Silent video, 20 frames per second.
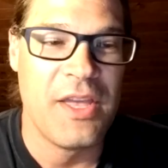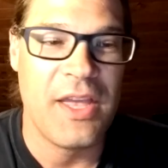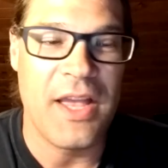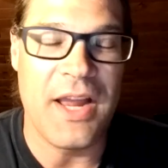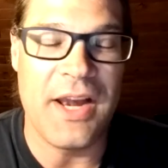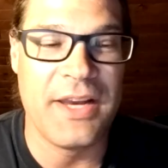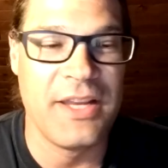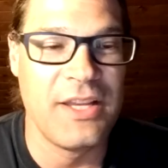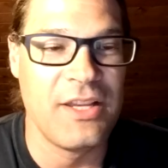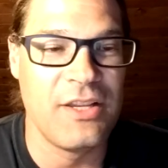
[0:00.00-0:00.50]

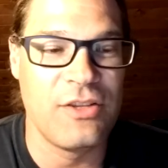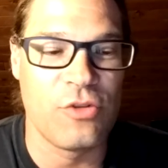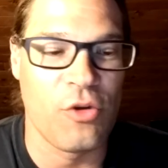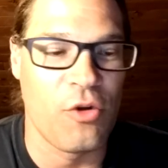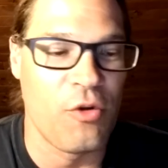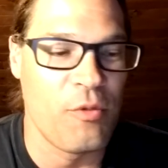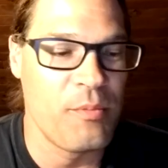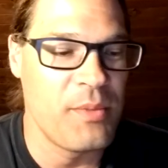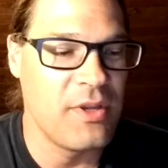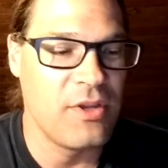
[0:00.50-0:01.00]
And he
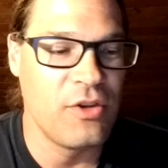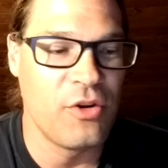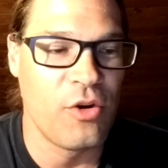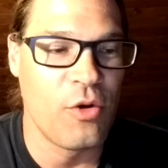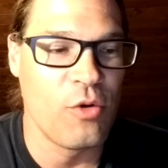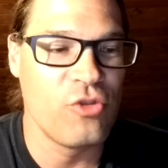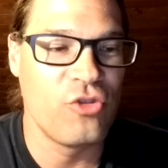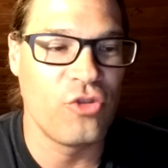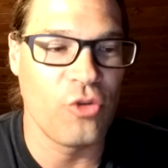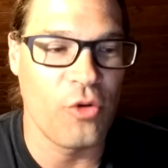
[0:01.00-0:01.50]
told me,
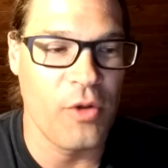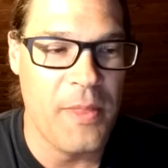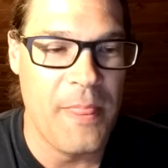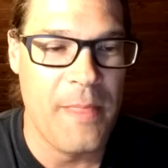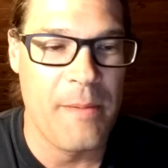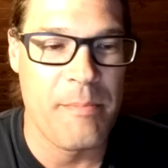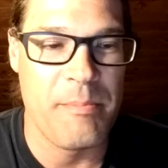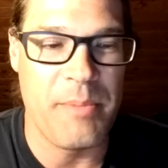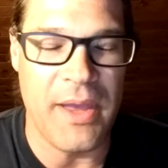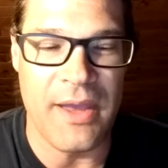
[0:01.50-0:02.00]
join
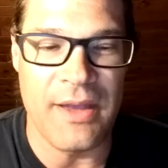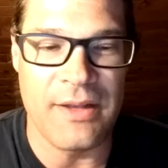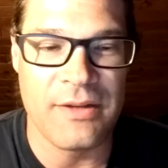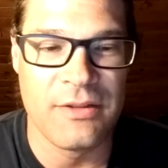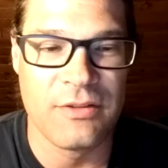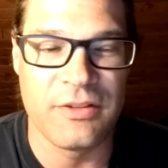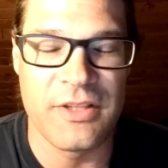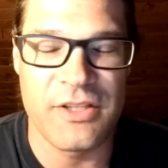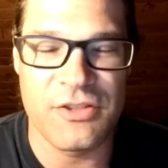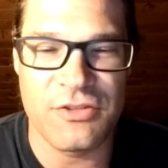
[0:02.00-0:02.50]
the
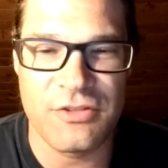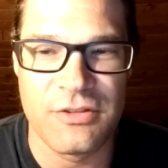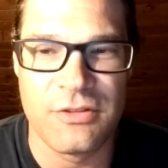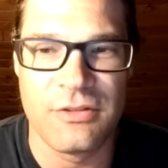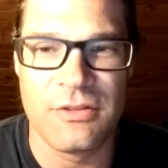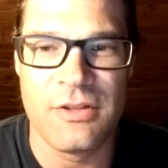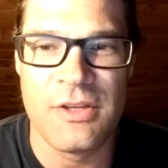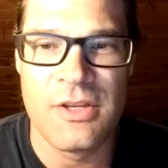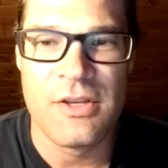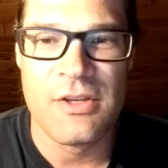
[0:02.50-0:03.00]
band,
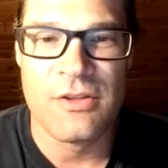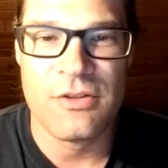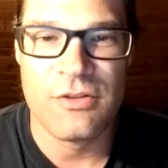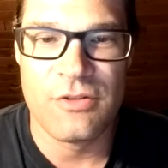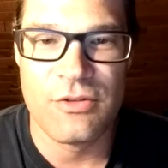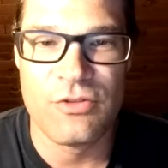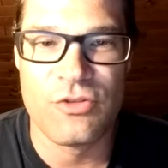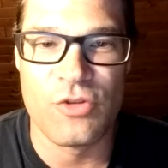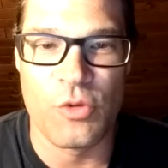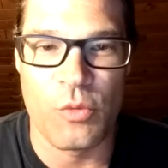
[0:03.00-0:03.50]
listen
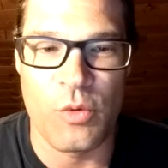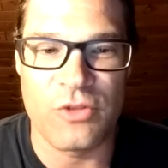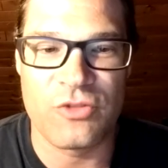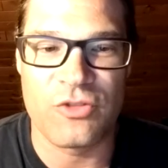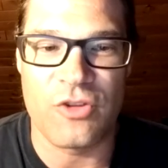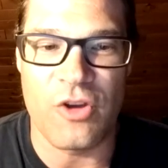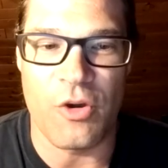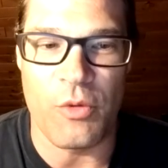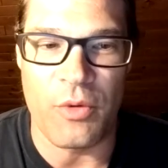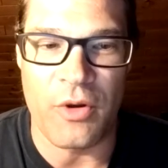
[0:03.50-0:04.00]
to what's
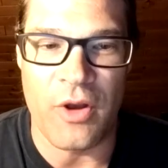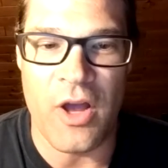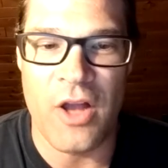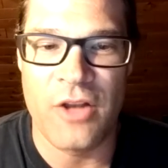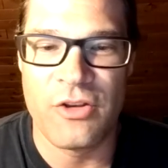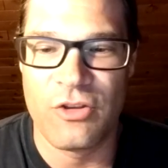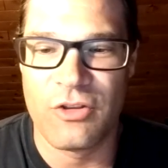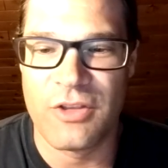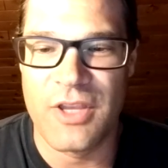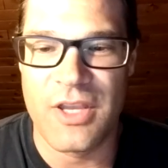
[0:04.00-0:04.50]
going
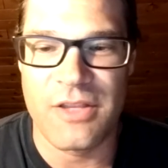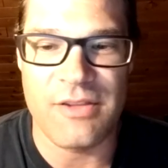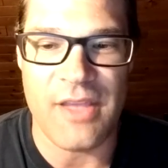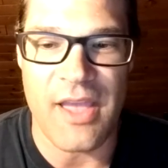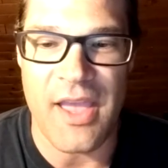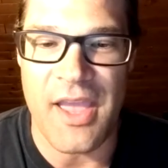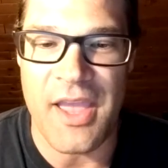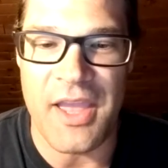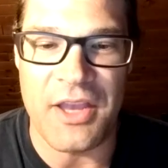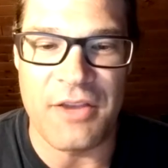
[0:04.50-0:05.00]
on. You'll get
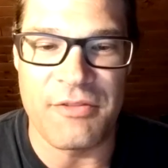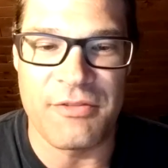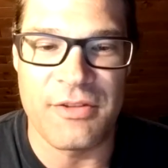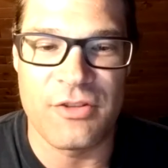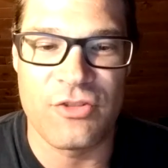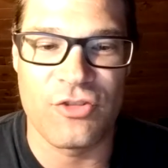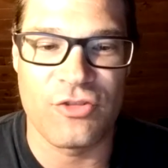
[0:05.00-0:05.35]
the hang of it.